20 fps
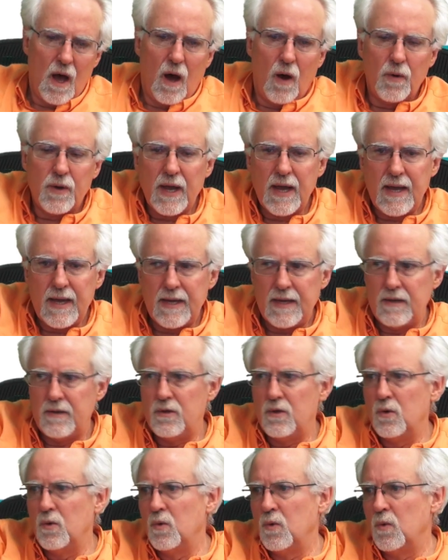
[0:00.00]
okay
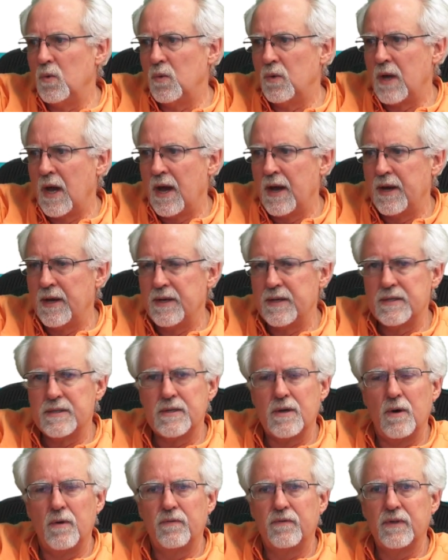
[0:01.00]
you
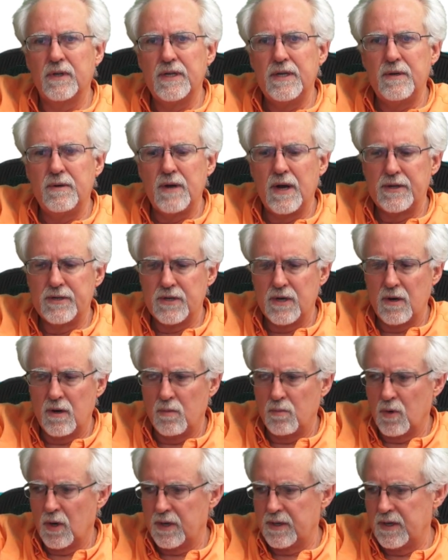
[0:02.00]
guys hopefully you got your
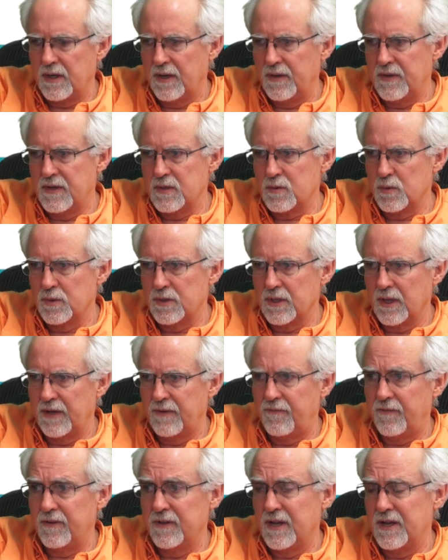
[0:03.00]
homework done this was
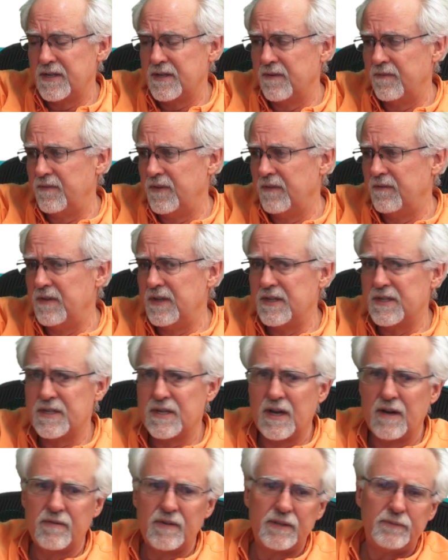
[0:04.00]
le lesson
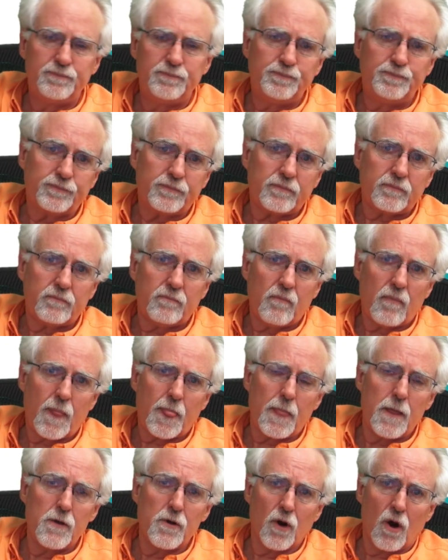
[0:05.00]
57
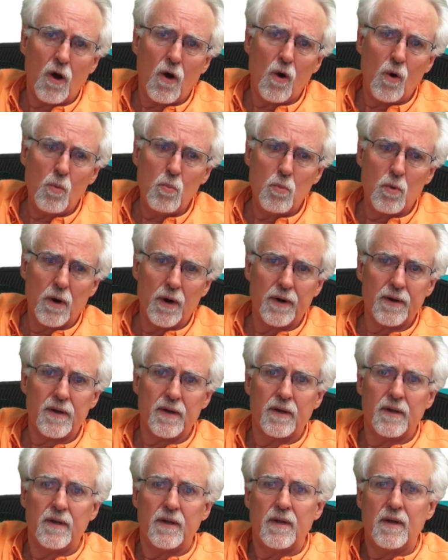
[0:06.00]
your homework
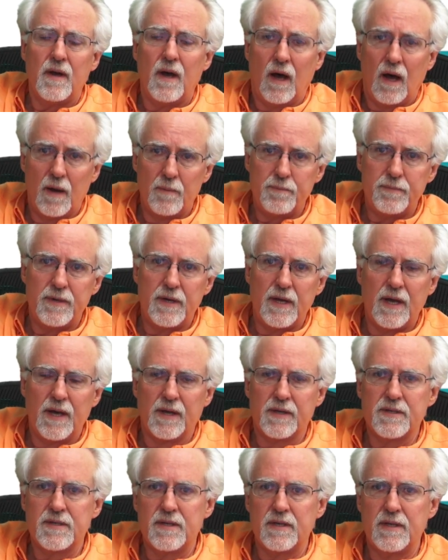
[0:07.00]
up
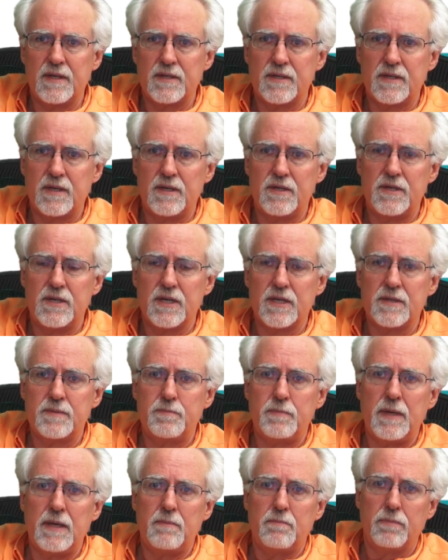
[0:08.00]
next is to
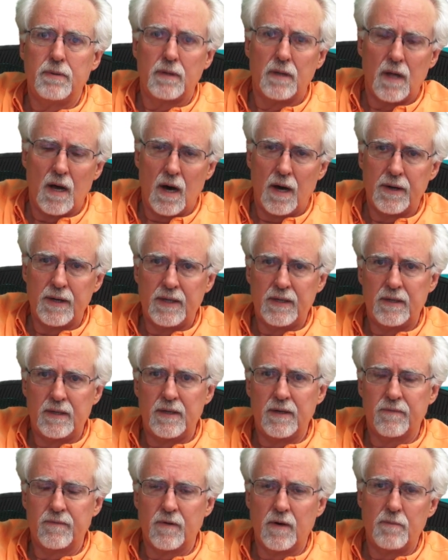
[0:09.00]
just be plotting
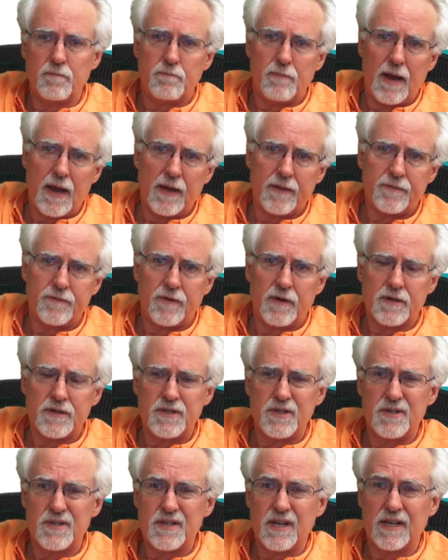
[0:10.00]
different math
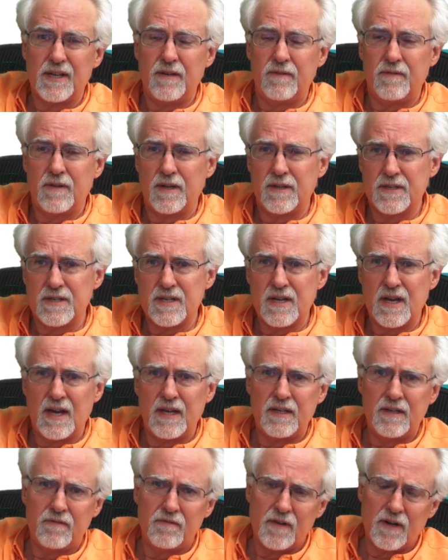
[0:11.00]
functions like you've done
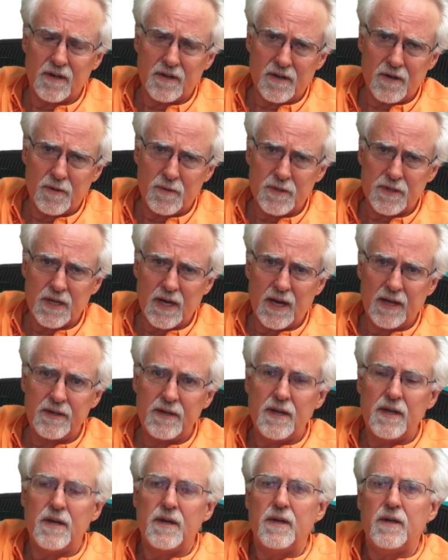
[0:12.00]
sine, you've done cosine,
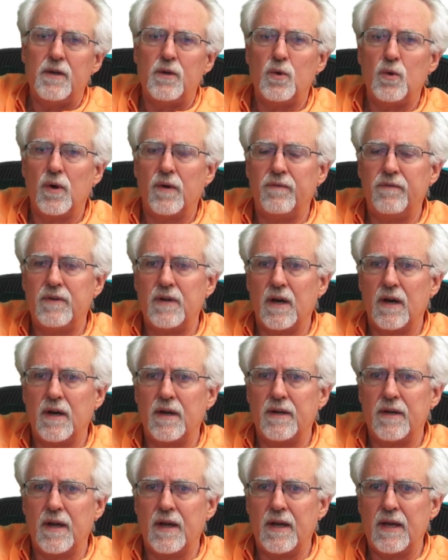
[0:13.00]
you have
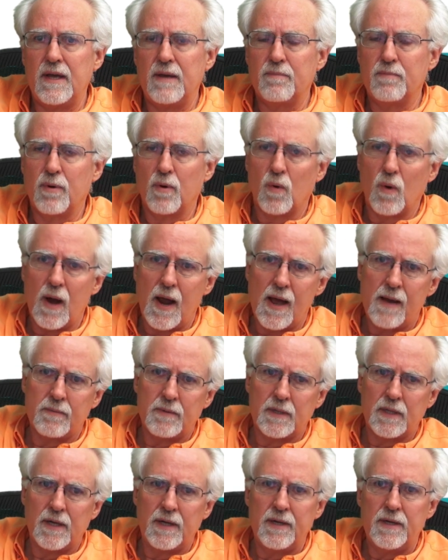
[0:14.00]
done a
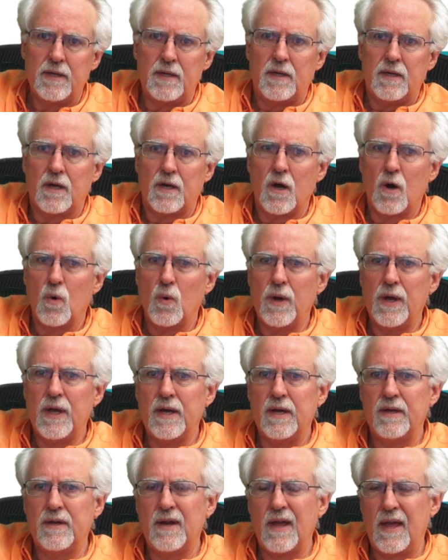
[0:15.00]
parabola. Go
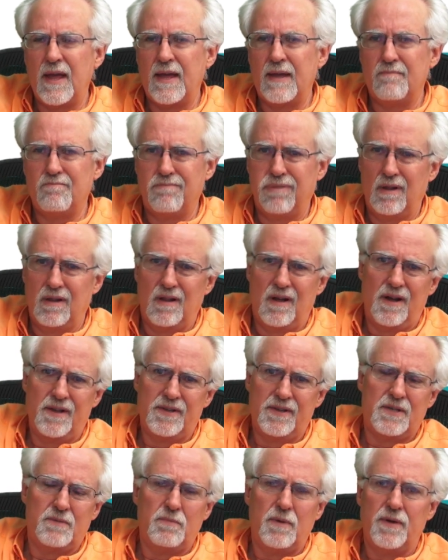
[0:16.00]
in and
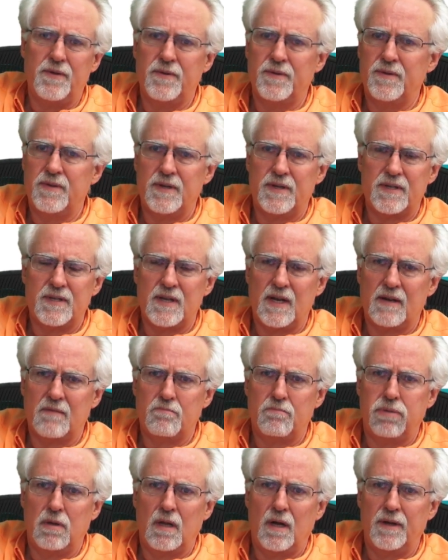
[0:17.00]
plot some other things like
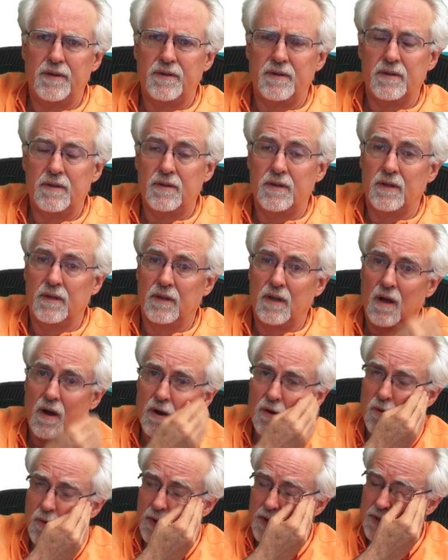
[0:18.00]
plot the
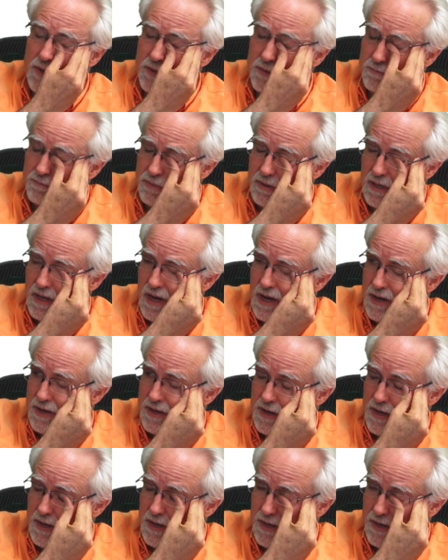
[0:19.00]
logarithm, plot
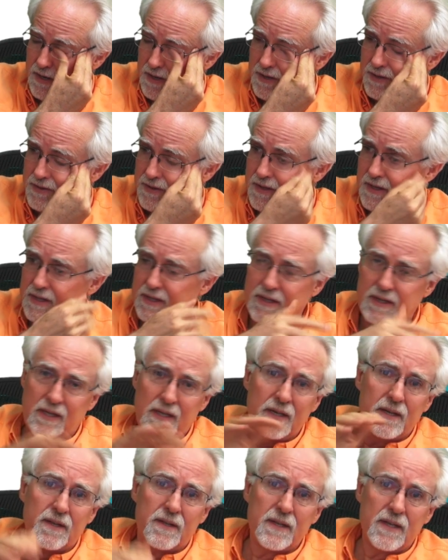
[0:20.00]
uh, the
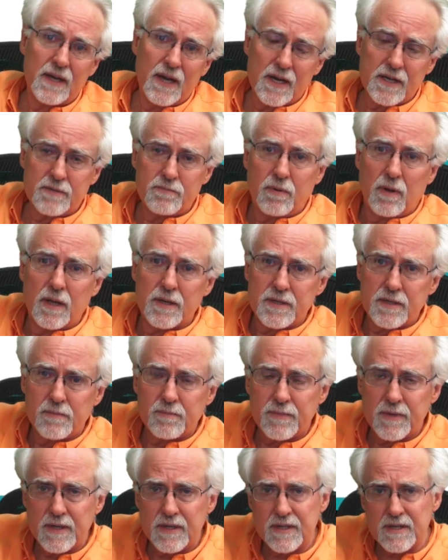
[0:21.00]
e to the x, plot some
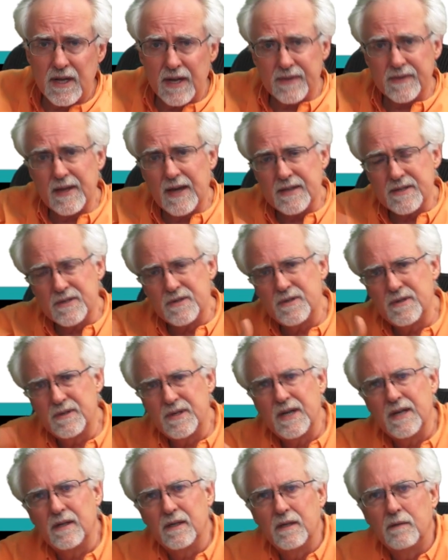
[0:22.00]
things like that so you
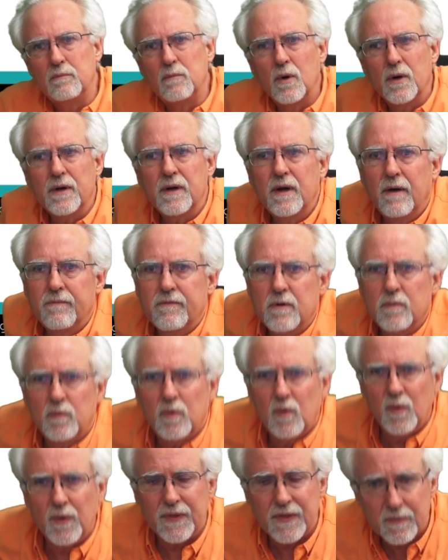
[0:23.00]
get a little more
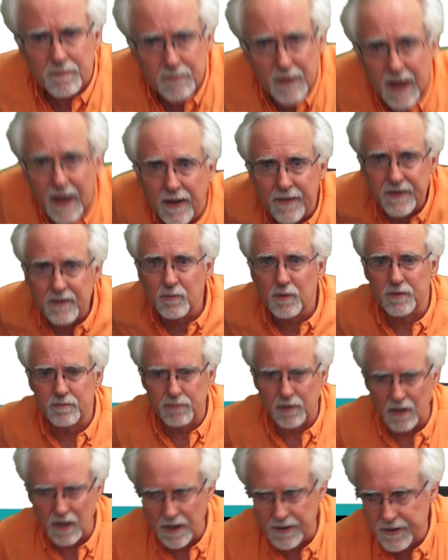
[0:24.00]
comfortable with the math and with
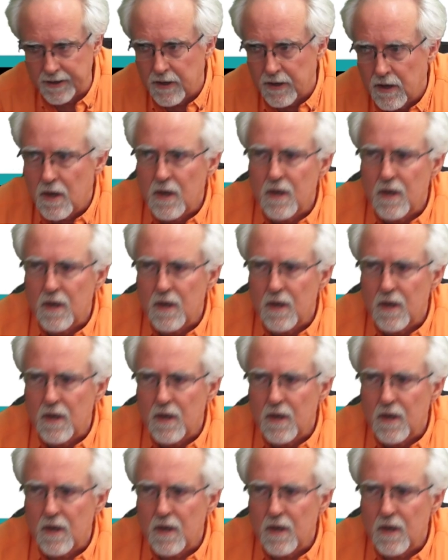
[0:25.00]
plotting.